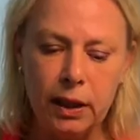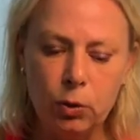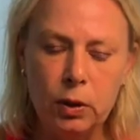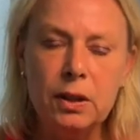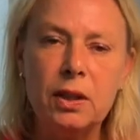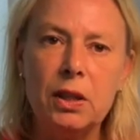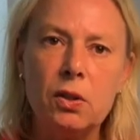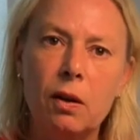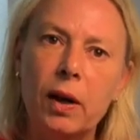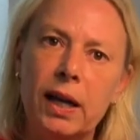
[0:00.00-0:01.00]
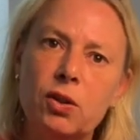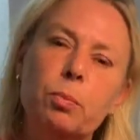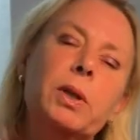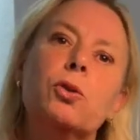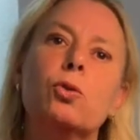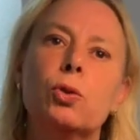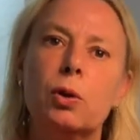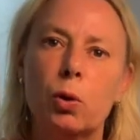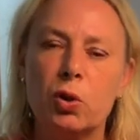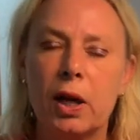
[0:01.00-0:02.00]
When I do the test, I'll ask the patient to
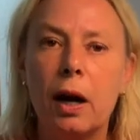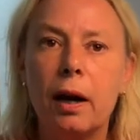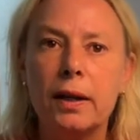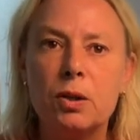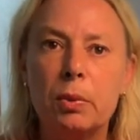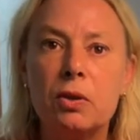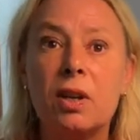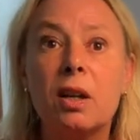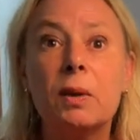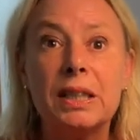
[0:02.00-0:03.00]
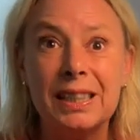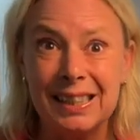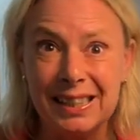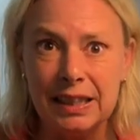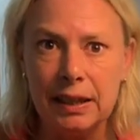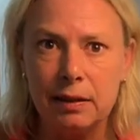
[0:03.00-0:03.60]
close their eyes because otherwise they see